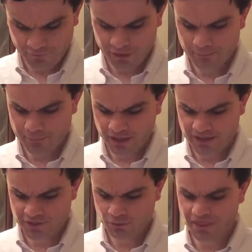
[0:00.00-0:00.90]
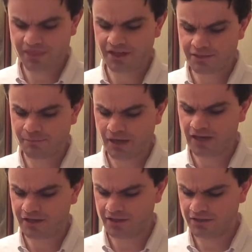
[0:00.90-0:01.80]
for a brand with that
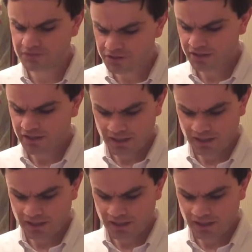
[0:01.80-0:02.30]
background?